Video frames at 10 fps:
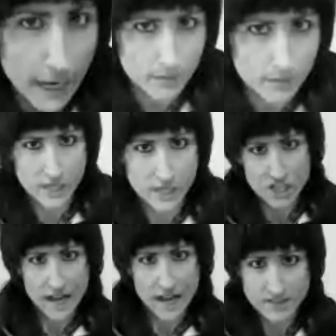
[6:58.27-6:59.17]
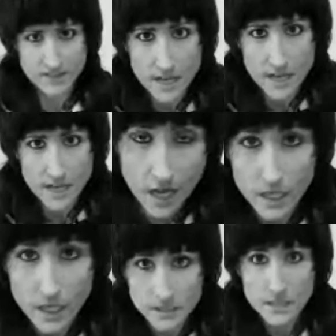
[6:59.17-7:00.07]
like a brick shithouse.
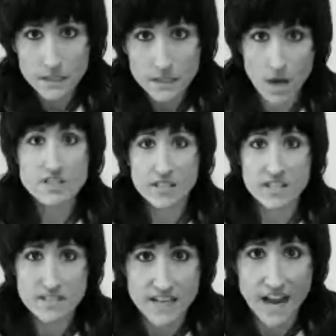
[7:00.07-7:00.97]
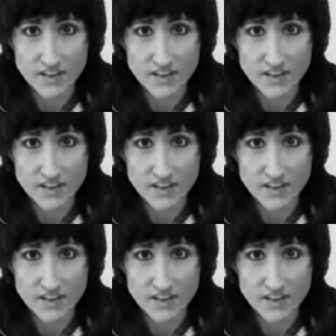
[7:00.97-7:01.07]
But most of these